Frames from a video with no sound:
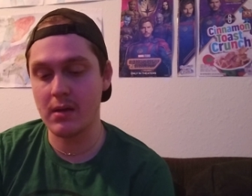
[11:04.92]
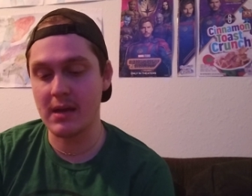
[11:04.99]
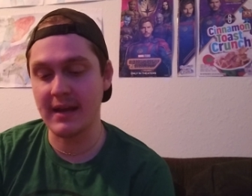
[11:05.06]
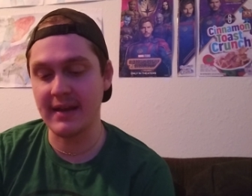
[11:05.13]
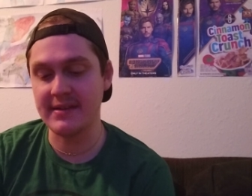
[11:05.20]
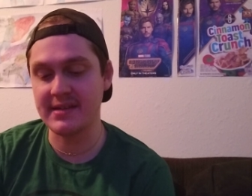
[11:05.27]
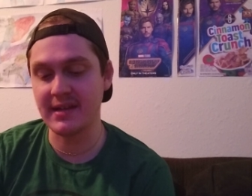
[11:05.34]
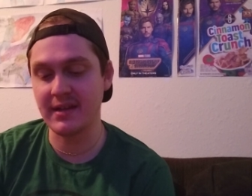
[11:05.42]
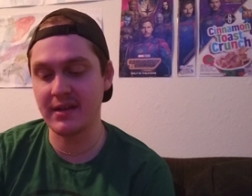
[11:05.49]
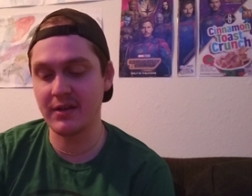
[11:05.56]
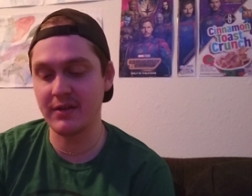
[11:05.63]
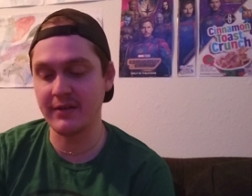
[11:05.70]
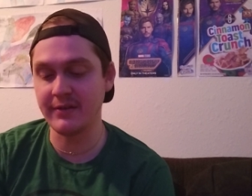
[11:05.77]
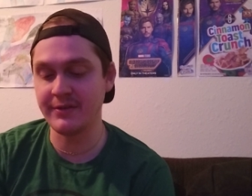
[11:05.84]
I guess in
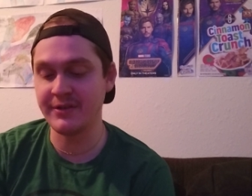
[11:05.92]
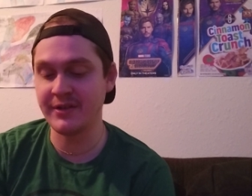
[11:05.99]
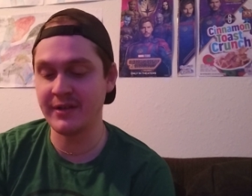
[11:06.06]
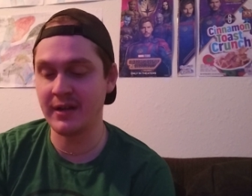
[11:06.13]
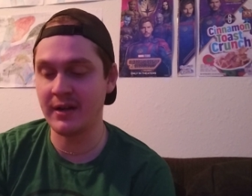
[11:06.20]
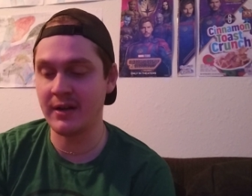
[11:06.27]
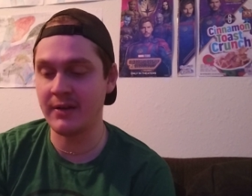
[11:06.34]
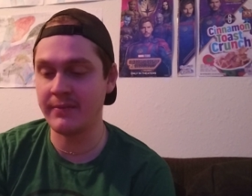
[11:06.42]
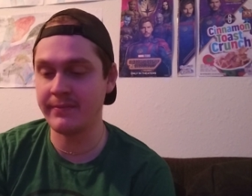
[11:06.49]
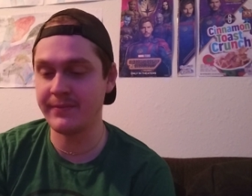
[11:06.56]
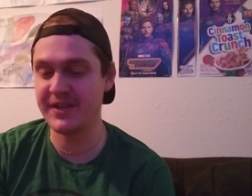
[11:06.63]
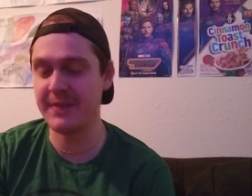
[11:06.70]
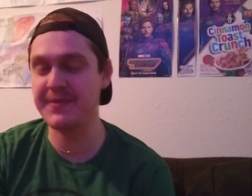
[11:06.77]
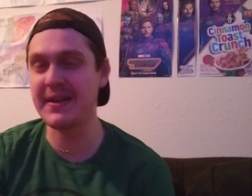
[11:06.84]
conclusion, um,
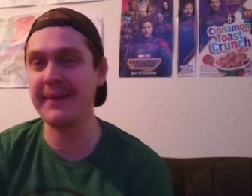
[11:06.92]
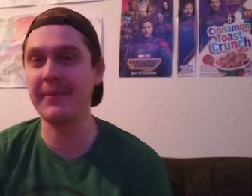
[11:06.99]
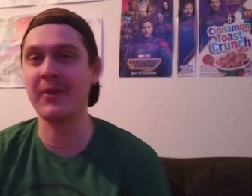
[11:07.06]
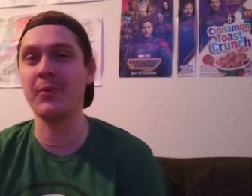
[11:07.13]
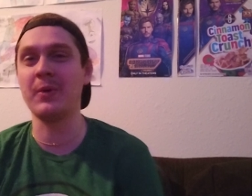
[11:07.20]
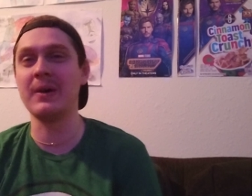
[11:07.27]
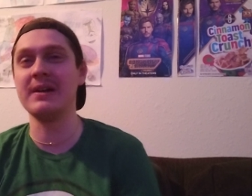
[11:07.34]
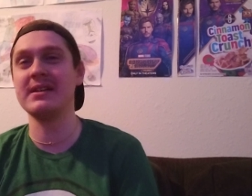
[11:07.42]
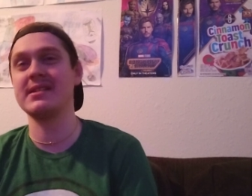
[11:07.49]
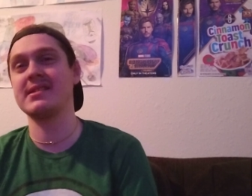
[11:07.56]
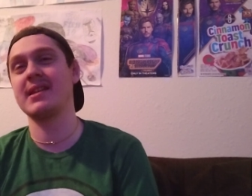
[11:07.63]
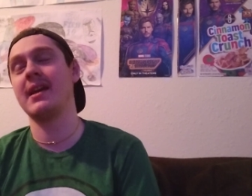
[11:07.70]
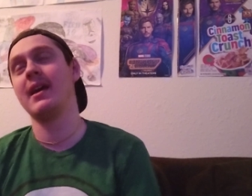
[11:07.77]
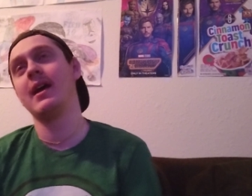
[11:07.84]
September
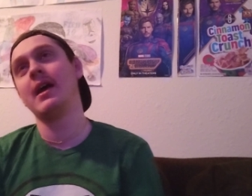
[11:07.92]
was